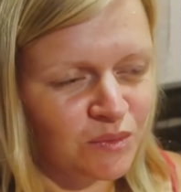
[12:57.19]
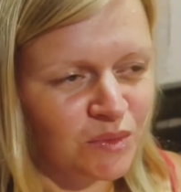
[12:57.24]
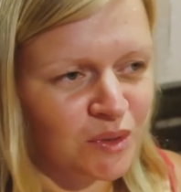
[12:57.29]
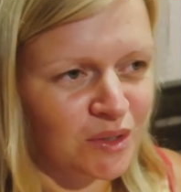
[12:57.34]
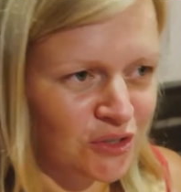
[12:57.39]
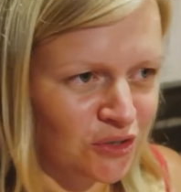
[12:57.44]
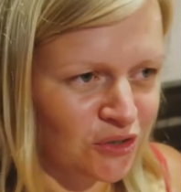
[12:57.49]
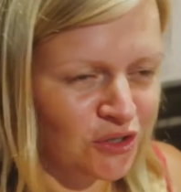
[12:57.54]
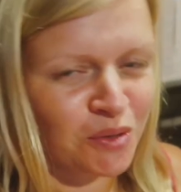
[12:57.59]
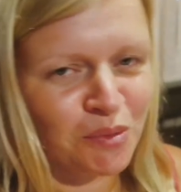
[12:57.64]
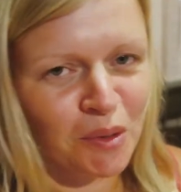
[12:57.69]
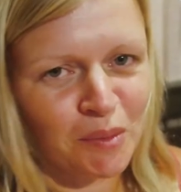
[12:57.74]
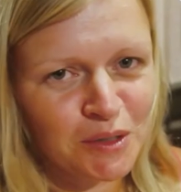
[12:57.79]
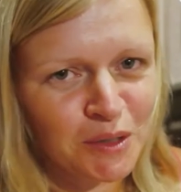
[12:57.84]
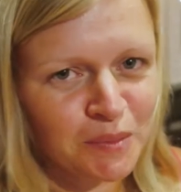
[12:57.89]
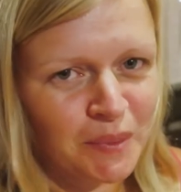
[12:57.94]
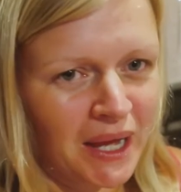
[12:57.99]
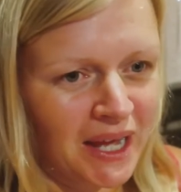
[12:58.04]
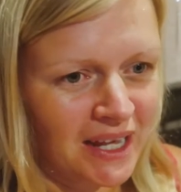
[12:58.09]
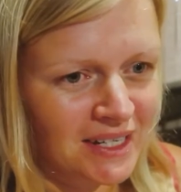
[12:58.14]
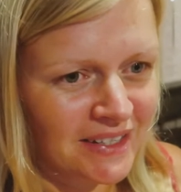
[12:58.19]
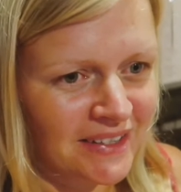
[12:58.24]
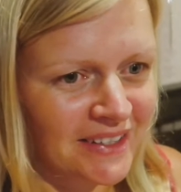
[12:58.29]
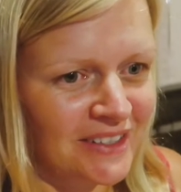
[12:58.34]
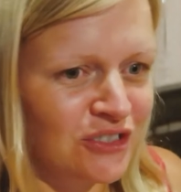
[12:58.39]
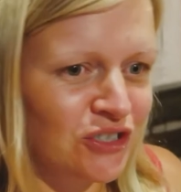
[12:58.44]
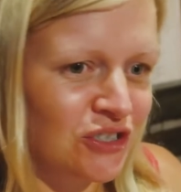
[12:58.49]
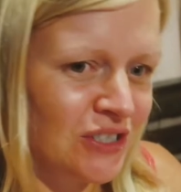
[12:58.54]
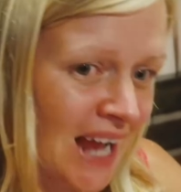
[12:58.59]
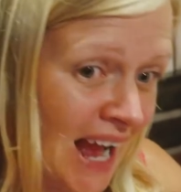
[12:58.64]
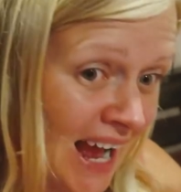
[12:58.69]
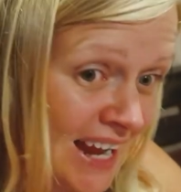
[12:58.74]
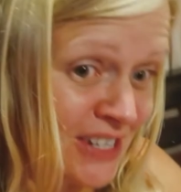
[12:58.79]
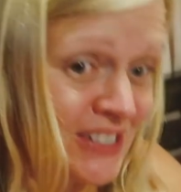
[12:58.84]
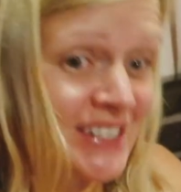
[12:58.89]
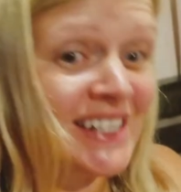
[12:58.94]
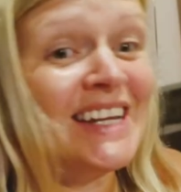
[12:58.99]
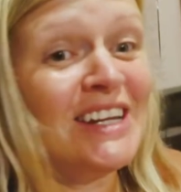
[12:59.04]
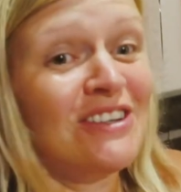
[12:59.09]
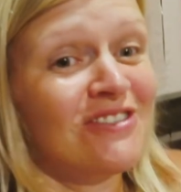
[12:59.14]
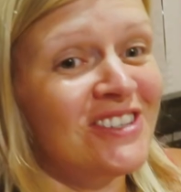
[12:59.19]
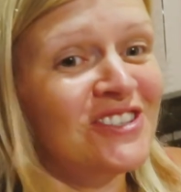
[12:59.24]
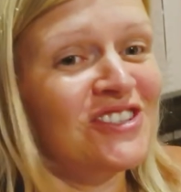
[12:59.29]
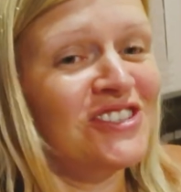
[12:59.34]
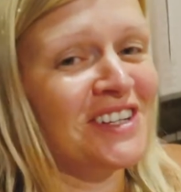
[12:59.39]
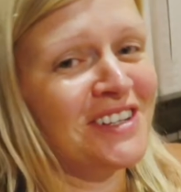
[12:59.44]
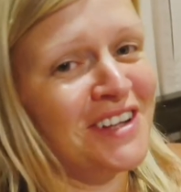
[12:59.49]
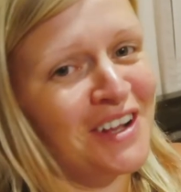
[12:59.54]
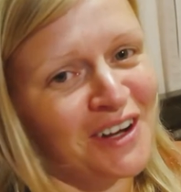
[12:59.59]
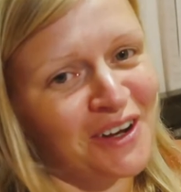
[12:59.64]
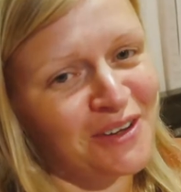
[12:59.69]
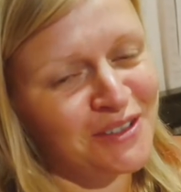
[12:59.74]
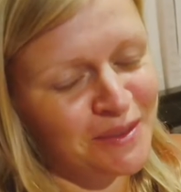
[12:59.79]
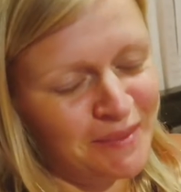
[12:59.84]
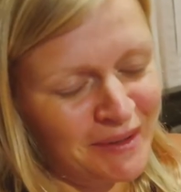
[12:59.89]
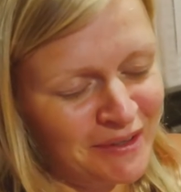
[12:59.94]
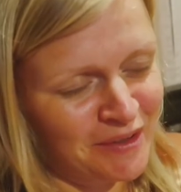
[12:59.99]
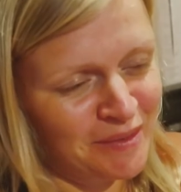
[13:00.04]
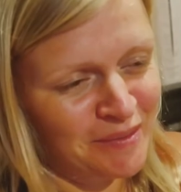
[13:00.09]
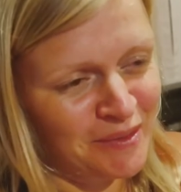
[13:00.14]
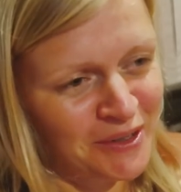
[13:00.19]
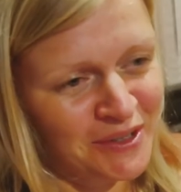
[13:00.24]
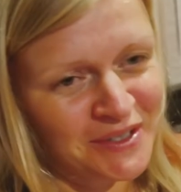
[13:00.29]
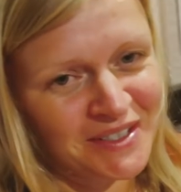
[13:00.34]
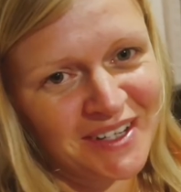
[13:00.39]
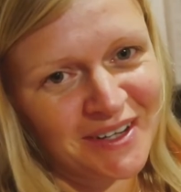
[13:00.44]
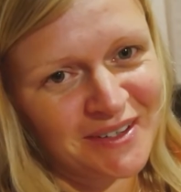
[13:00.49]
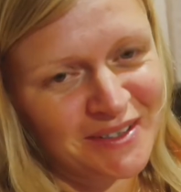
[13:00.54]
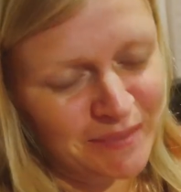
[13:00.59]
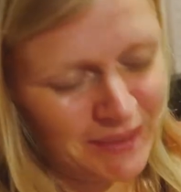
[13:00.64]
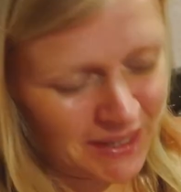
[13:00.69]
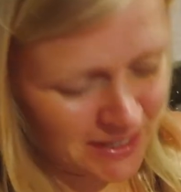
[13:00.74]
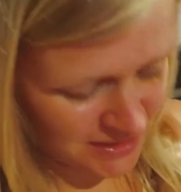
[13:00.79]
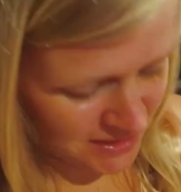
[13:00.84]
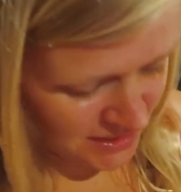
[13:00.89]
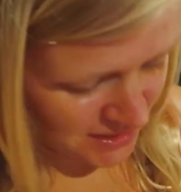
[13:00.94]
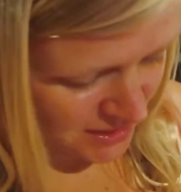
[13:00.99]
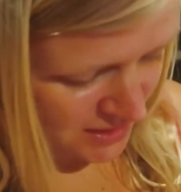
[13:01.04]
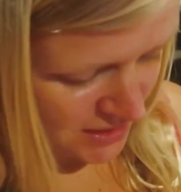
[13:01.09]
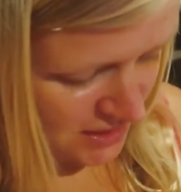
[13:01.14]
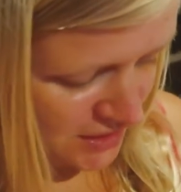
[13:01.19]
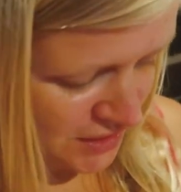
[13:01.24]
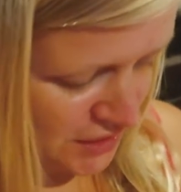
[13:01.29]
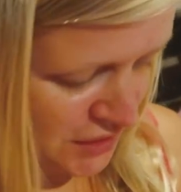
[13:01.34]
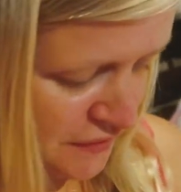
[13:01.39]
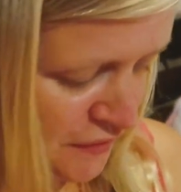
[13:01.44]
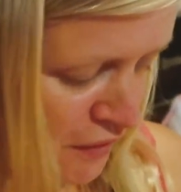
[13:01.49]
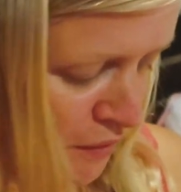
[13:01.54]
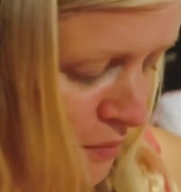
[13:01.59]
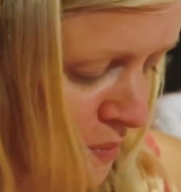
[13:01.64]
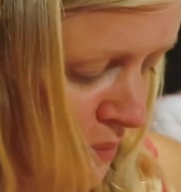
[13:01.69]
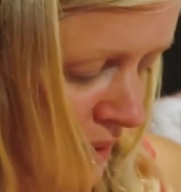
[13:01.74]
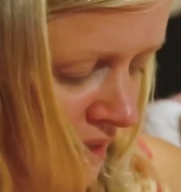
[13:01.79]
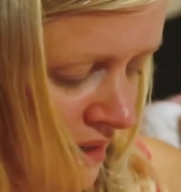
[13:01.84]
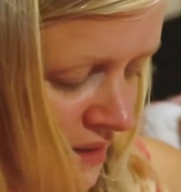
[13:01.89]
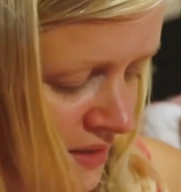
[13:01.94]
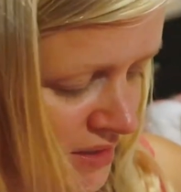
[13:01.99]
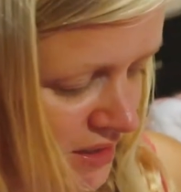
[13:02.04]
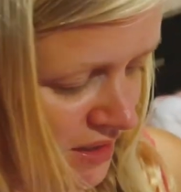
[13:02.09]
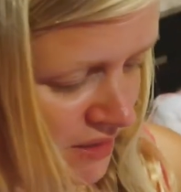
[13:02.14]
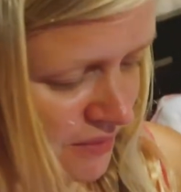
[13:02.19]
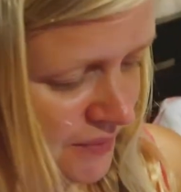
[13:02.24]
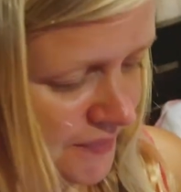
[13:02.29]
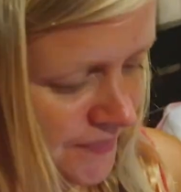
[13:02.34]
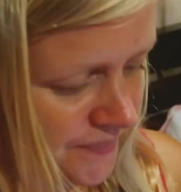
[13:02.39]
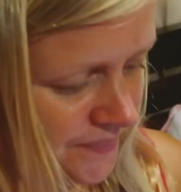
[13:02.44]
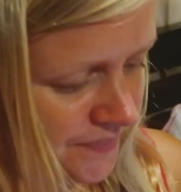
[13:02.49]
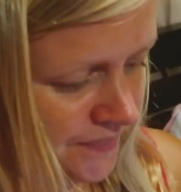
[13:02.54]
we just come up to bed, and it's literally just as I closed the bedroom door to go to bed, she phoned me back. So,